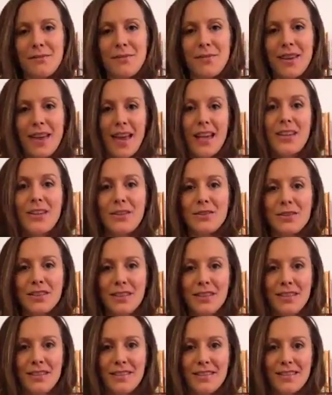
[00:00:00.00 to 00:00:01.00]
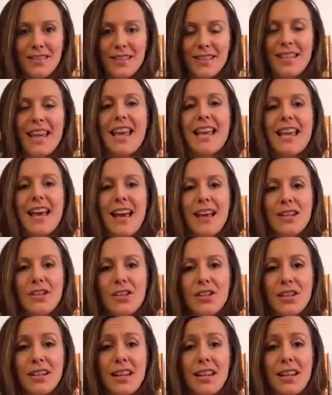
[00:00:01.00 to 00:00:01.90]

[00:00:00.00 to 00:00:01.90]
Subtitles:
get you to take action,